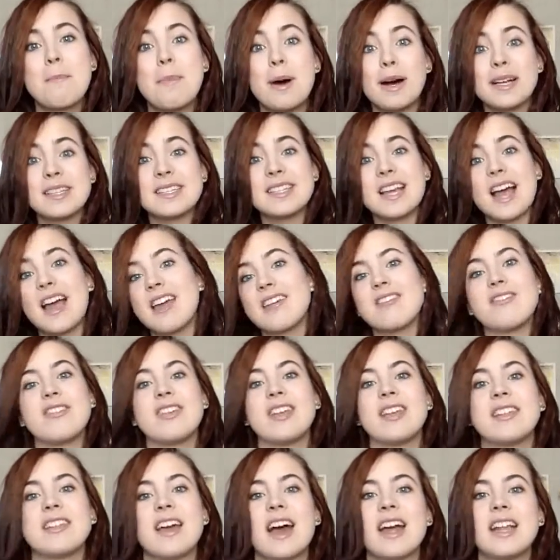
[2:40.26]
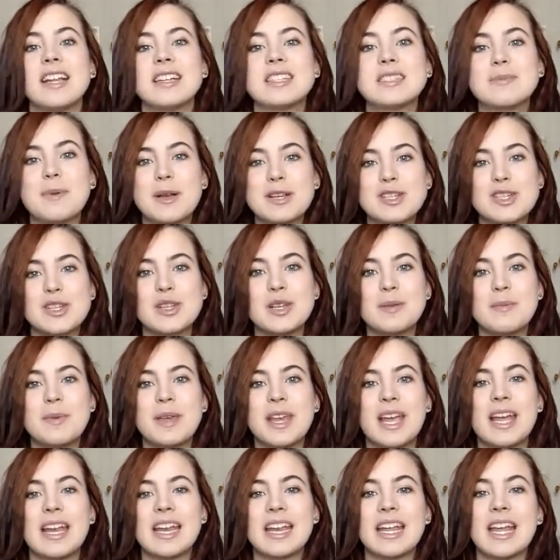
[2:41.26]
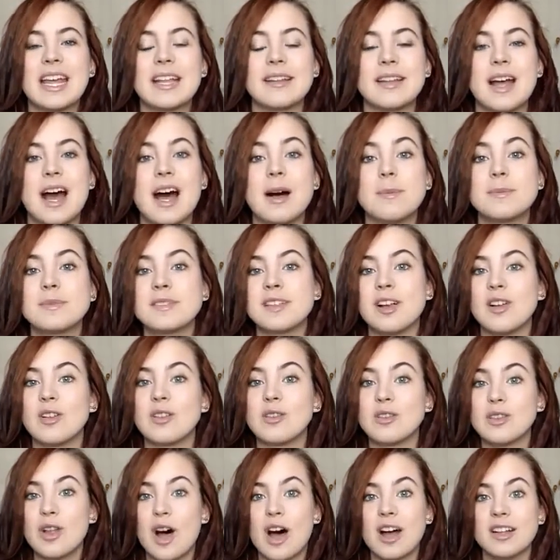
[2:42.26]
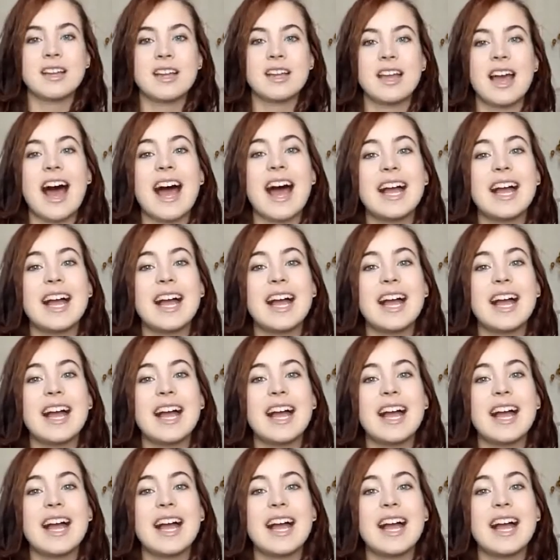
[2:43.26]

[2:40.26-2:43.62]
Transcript: But I think that especially in the beginning it helps a lot.